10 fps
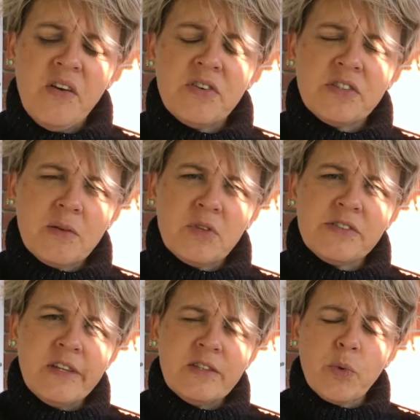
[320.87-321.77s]
for some
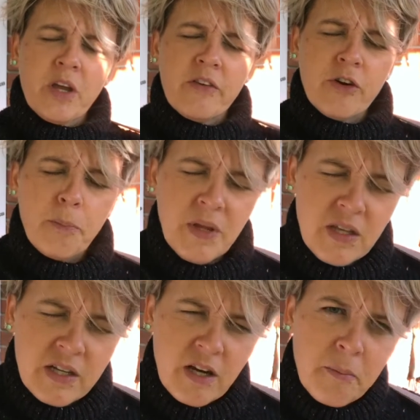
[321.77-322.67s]
reason he's working for a
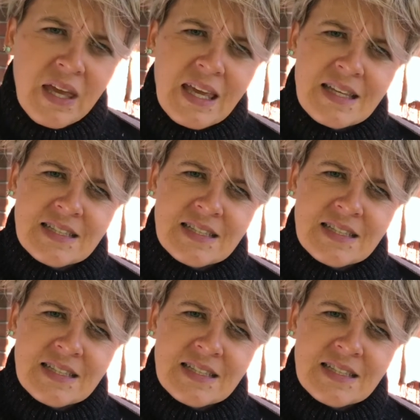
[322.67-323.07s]
billionaire making